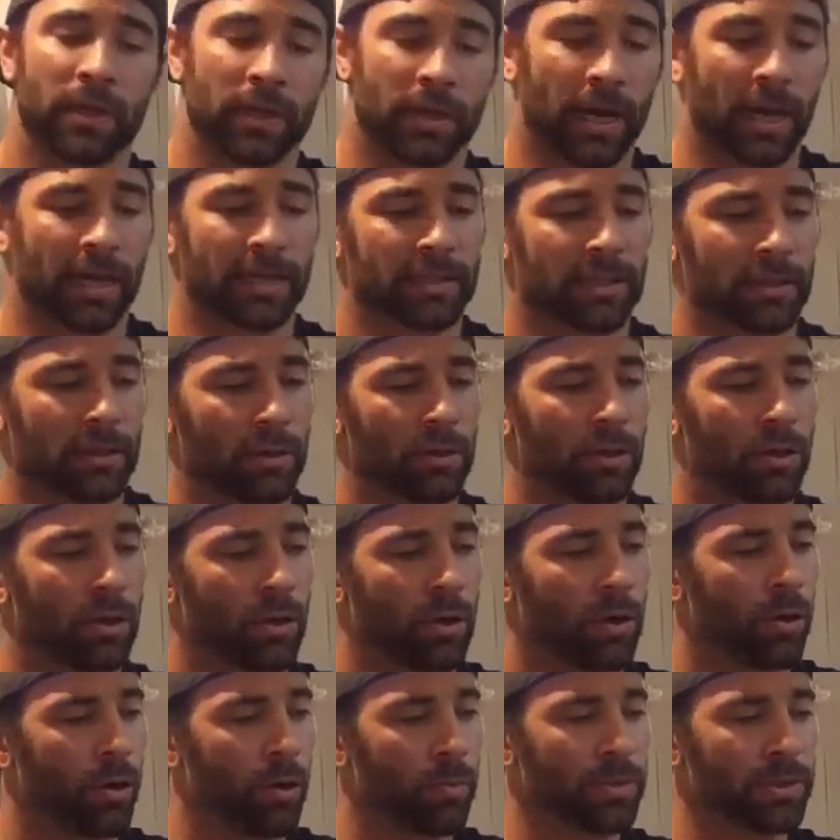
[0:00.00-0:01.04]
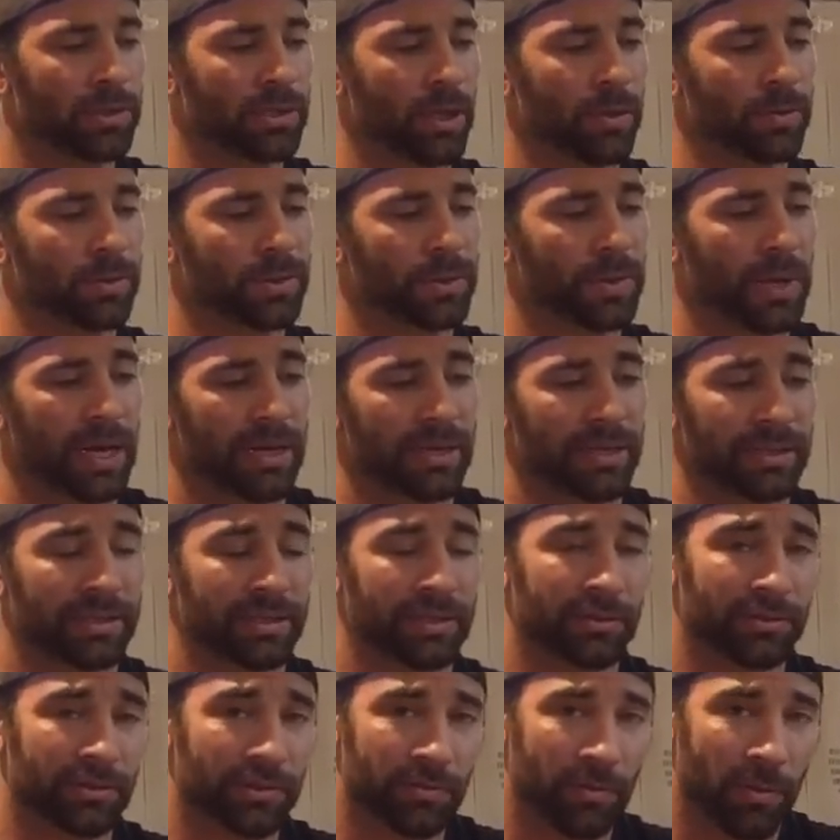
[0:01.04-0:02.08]
Guys, hope this helps you out. And
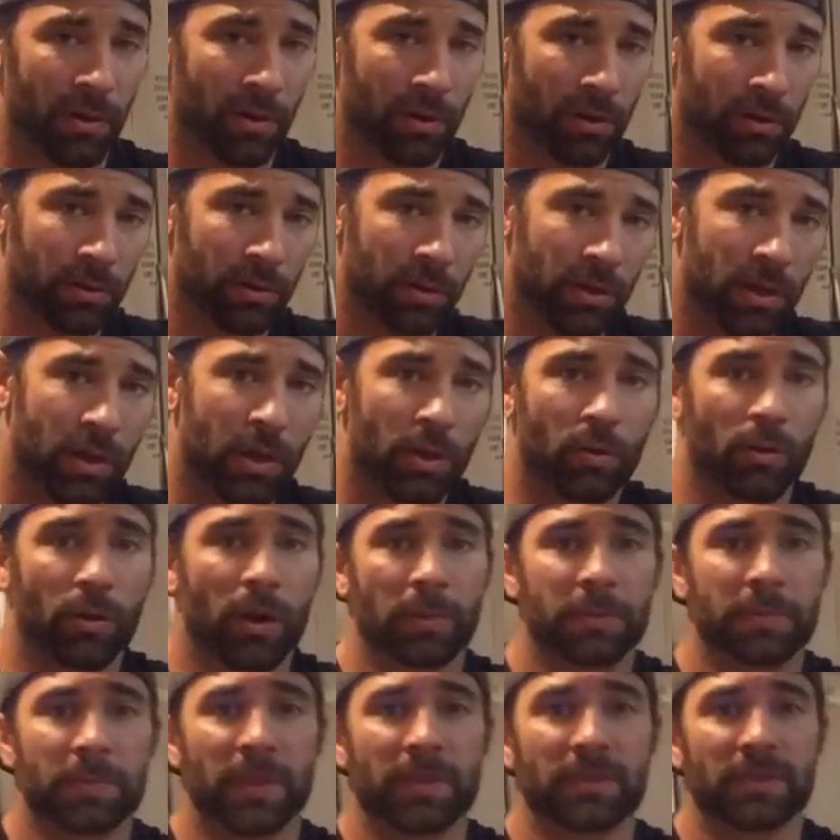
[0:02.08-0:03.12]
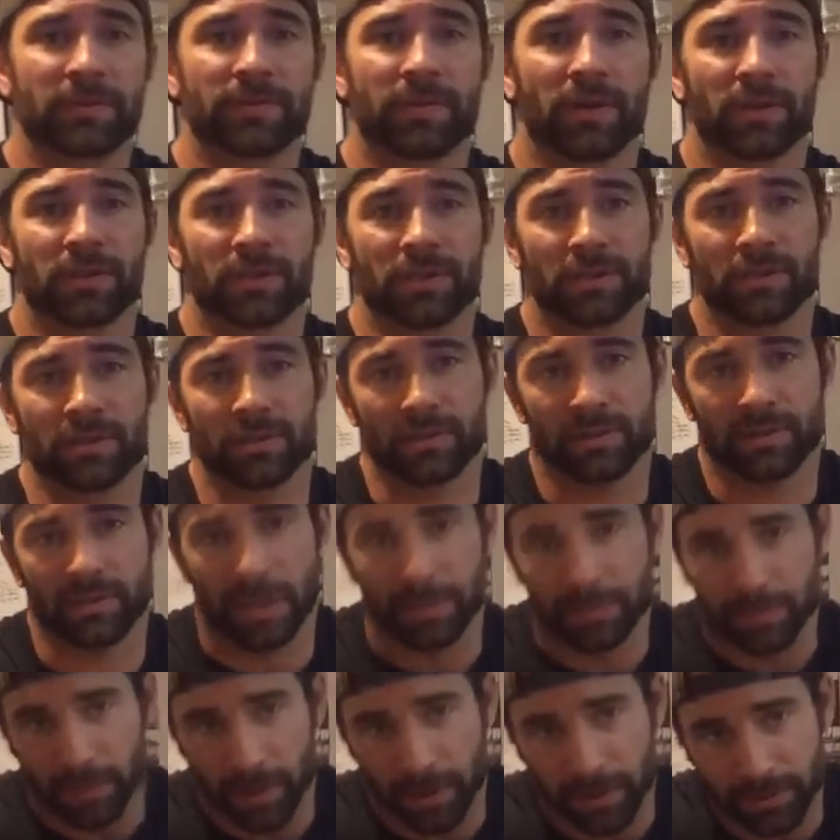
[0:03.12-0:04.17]
until tomorrow, we're optimizing function to
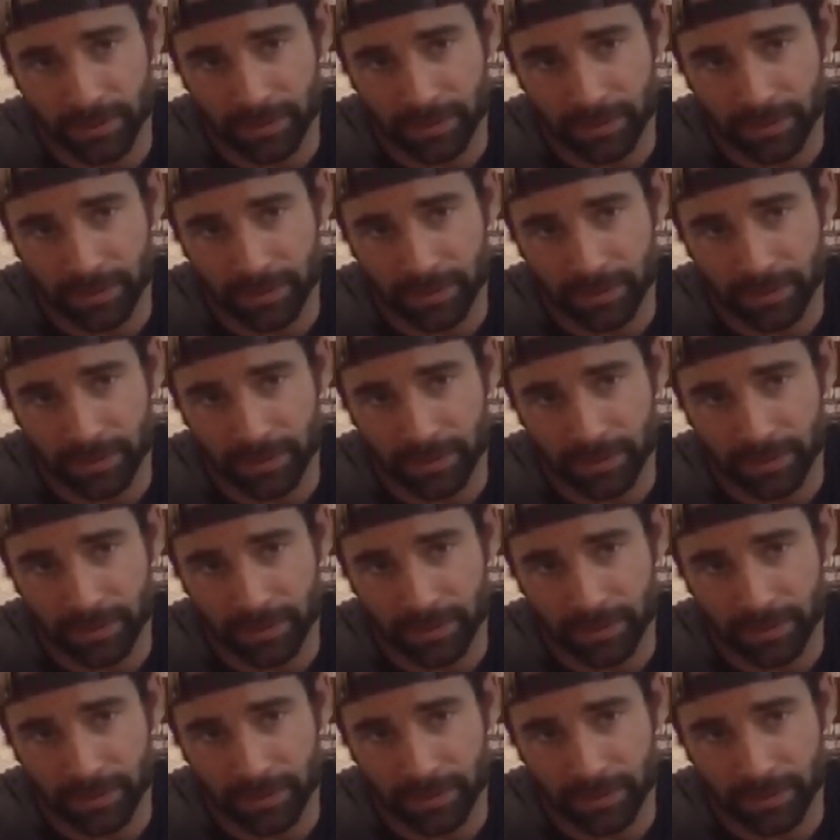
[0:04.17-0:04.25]
optimize